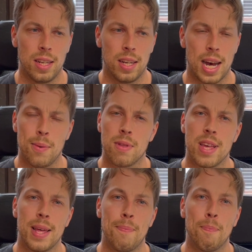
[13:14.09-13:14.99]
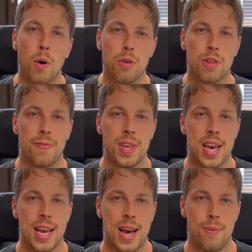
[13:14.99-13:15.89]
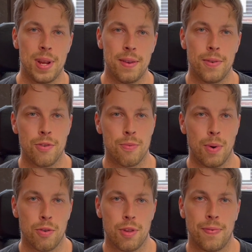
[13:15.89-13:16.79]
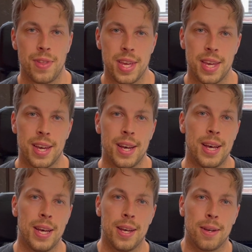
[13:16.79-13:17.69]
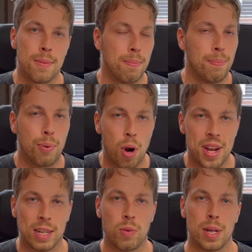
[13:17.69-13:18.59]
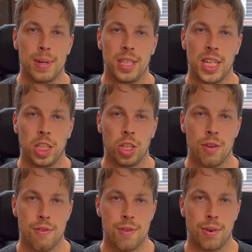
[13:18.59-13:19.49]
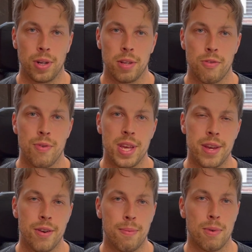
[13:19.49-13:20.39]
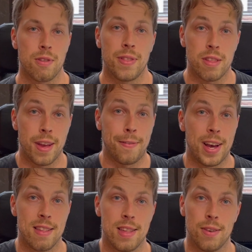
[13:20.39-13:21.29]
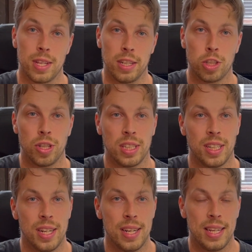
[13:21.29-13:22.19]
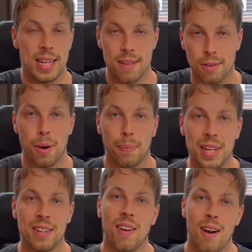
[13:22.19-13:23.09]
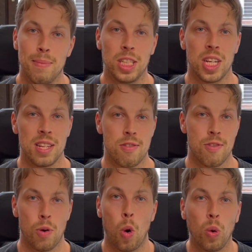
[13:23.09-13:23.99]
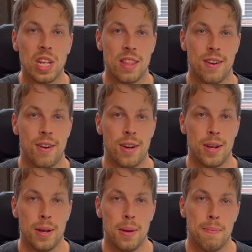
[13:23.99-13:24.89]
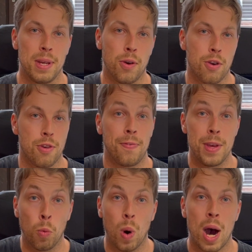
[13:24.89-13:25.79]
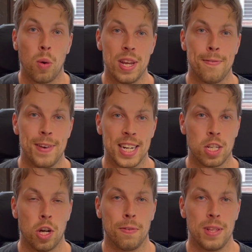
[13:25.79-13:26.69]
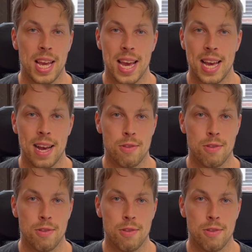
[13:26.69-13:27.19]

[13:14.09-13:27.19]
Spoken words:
I would say that most of the AI reviews, most of the product recommendations you're going to hear, most of the stuff I see on the internet is complete garbage and it's only there because of the wow effect of the AI.